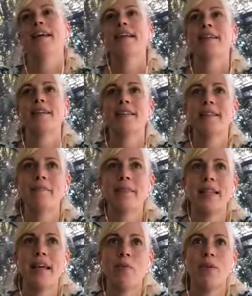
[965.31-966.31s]
And it doesn't
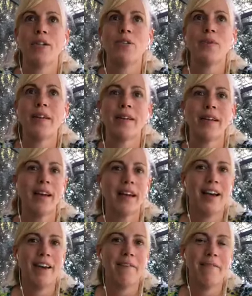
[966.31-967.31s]
mean that once we
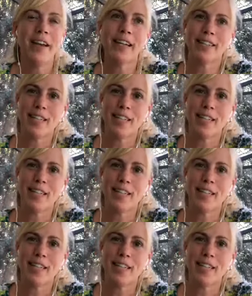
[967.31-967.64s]
fix